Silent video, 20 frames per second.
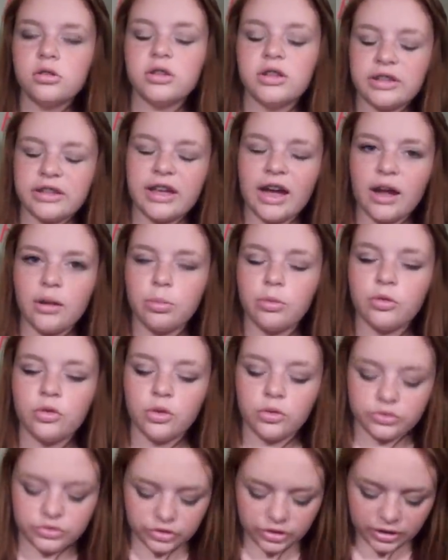gotta put
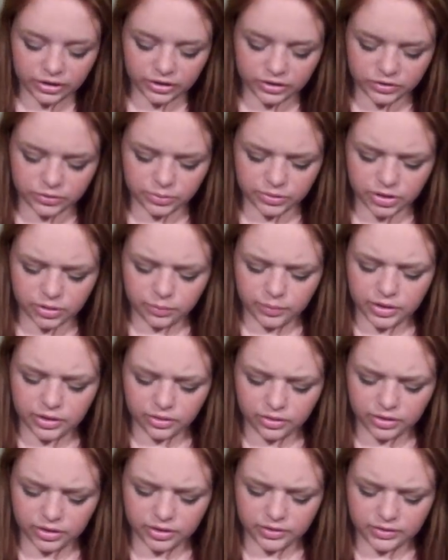lotion on. It's really
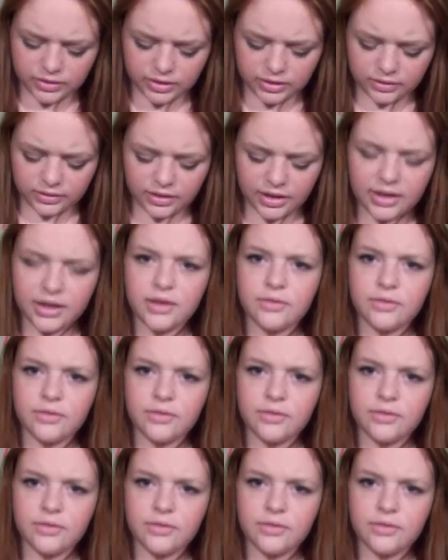weird. And then like